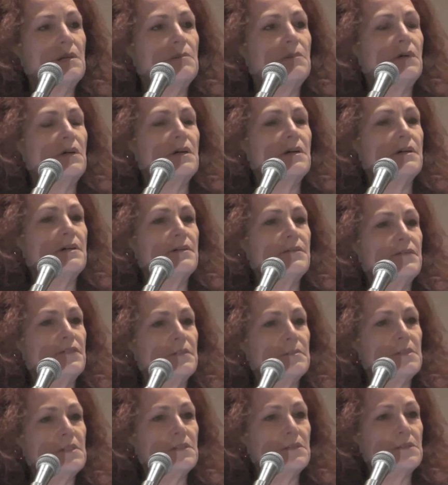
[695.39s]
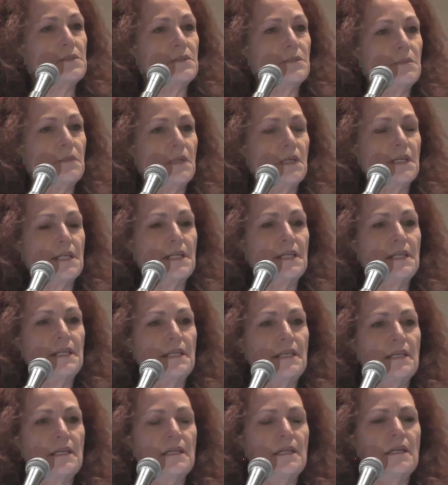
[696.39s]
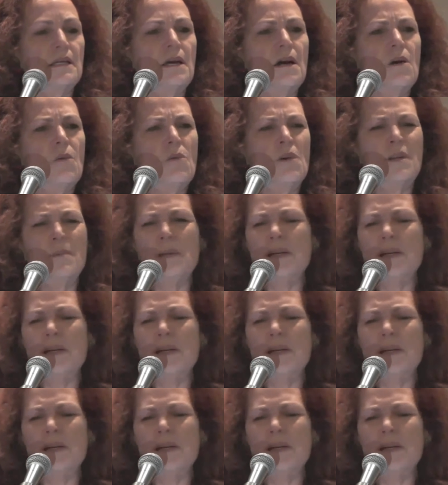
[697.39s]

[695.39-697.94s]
can borrow from social marketing. What